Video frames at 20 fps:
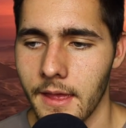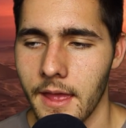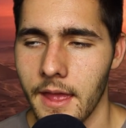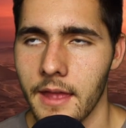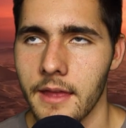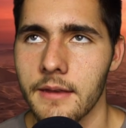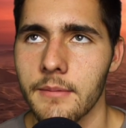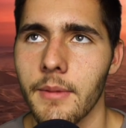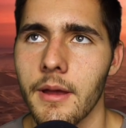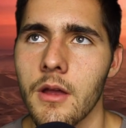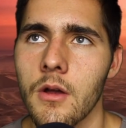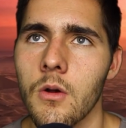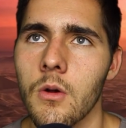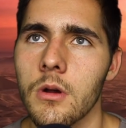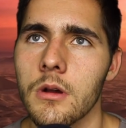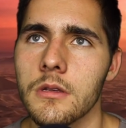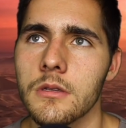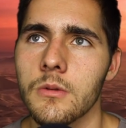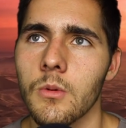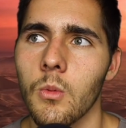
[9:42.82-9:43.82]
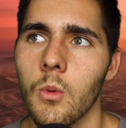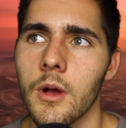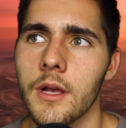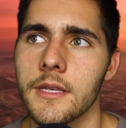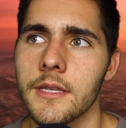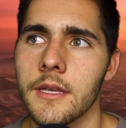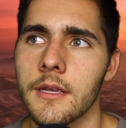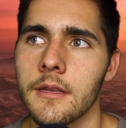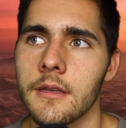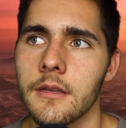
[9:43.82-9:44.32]
And my horse
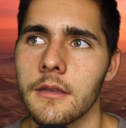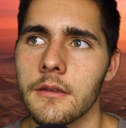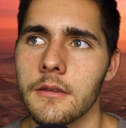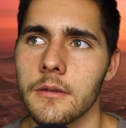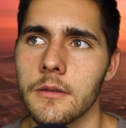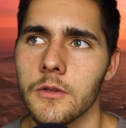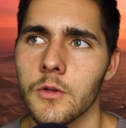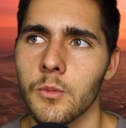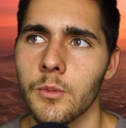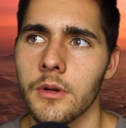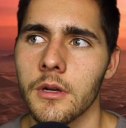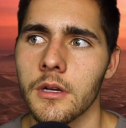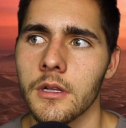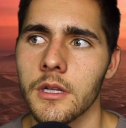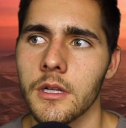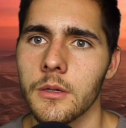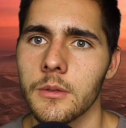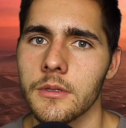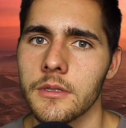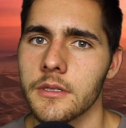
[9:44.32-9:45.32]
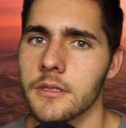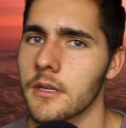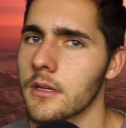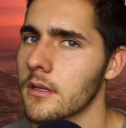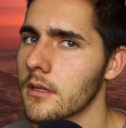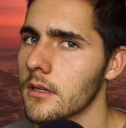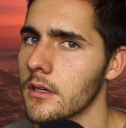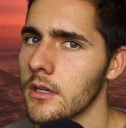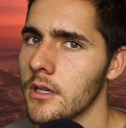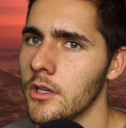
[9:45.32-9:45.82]
wasn't super close to
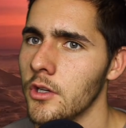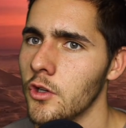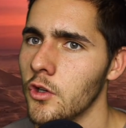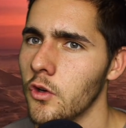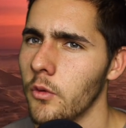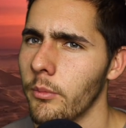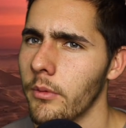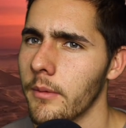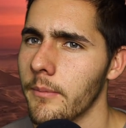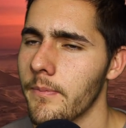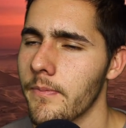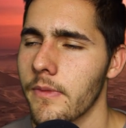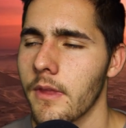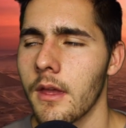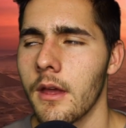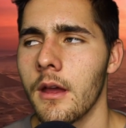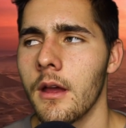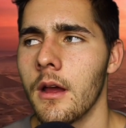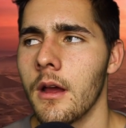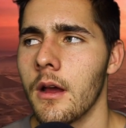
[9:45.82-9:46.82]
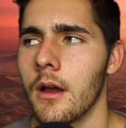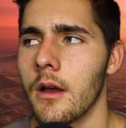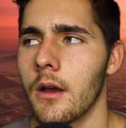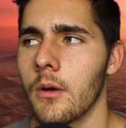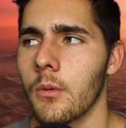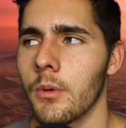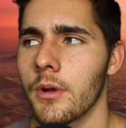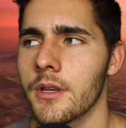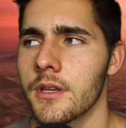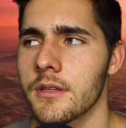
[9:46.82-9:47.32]
the cube,
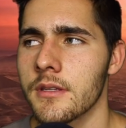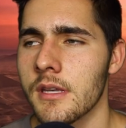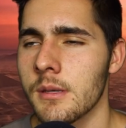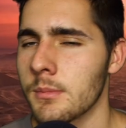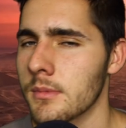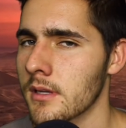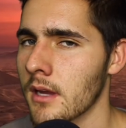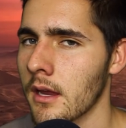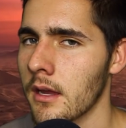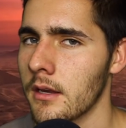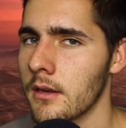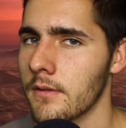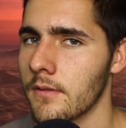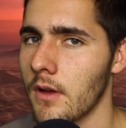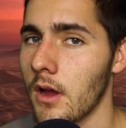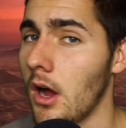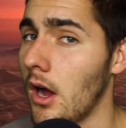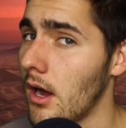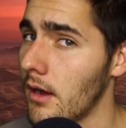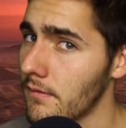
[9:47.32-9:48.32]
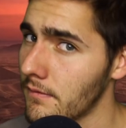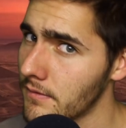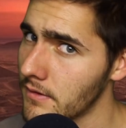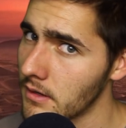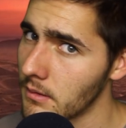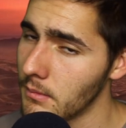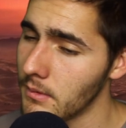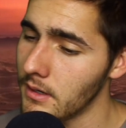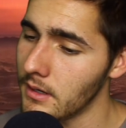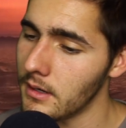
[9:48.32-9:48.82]
which seems kind of off
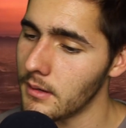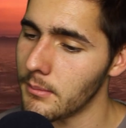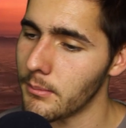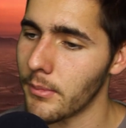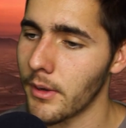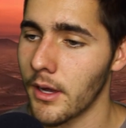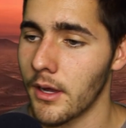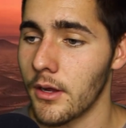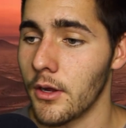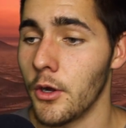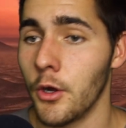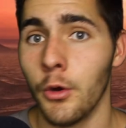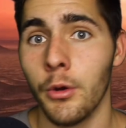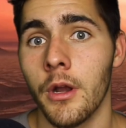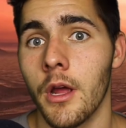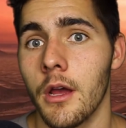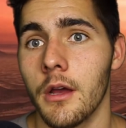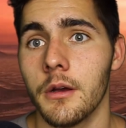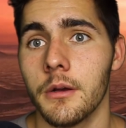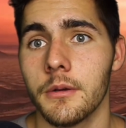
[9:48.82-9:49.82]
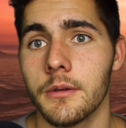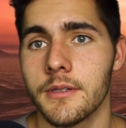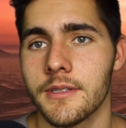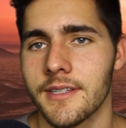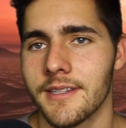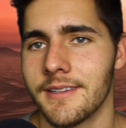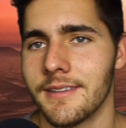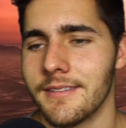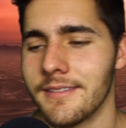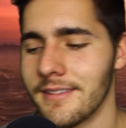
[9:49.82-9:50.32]
to me, but who knows?
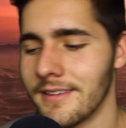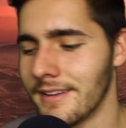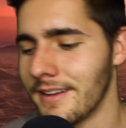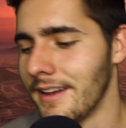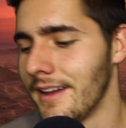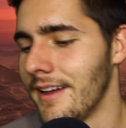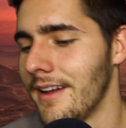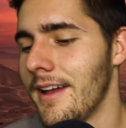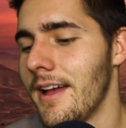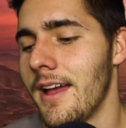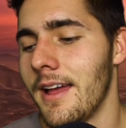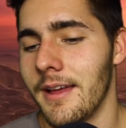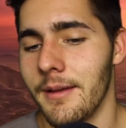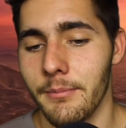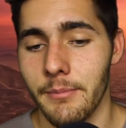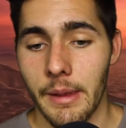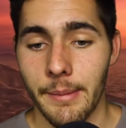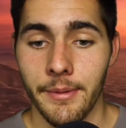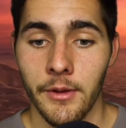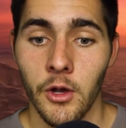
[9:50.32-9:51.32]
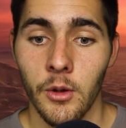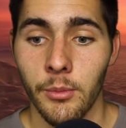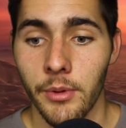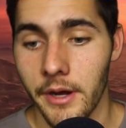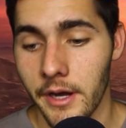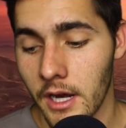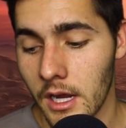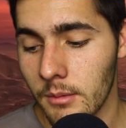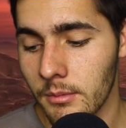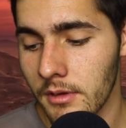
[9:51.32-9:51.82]
Maybe he'll
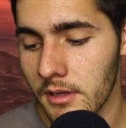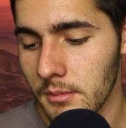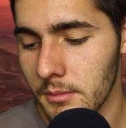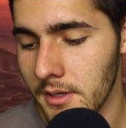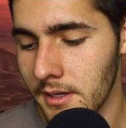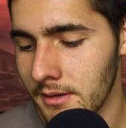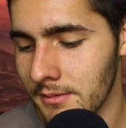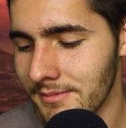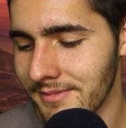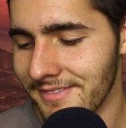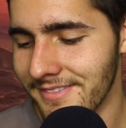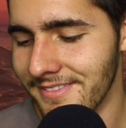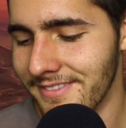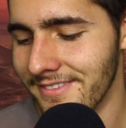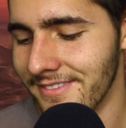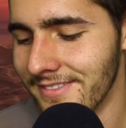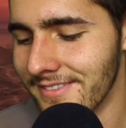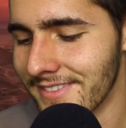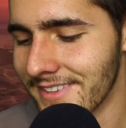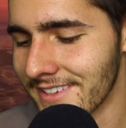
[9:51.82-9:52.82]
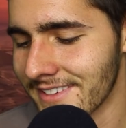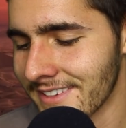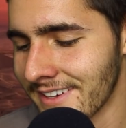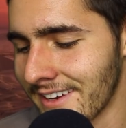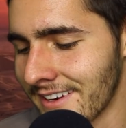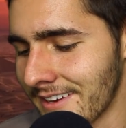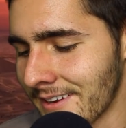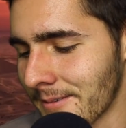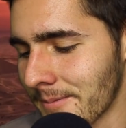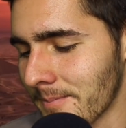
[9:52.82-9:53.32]
break up with me. Just
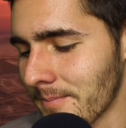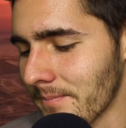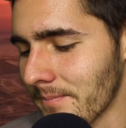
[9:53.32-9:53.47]
kidding.